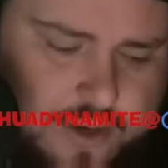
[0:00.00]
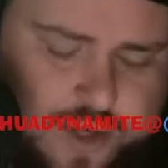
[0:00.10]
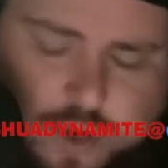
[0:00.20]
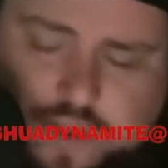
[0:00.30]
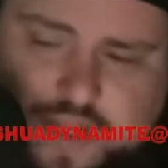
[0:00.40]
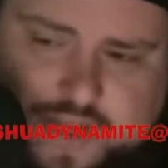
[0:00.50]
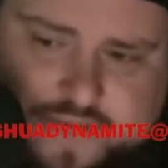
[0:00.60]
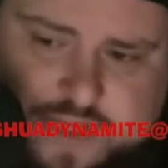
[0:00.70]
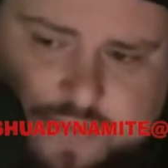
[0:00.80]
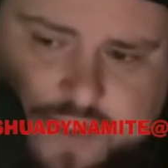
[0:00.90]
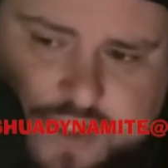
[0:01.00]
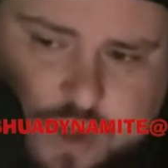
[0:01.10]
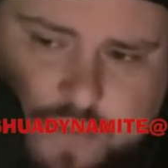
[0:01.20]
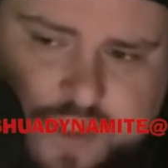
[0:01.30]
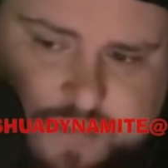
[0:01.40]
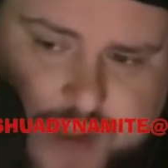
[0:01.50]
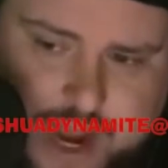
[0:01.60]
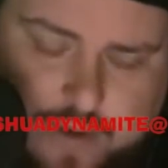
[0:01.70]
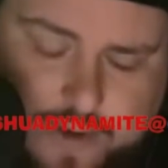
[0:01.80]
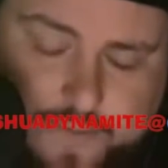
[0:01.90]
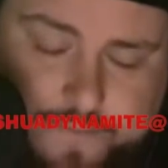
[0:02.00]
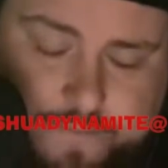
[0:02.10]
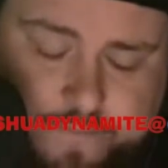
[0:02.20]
can only give someone so much power.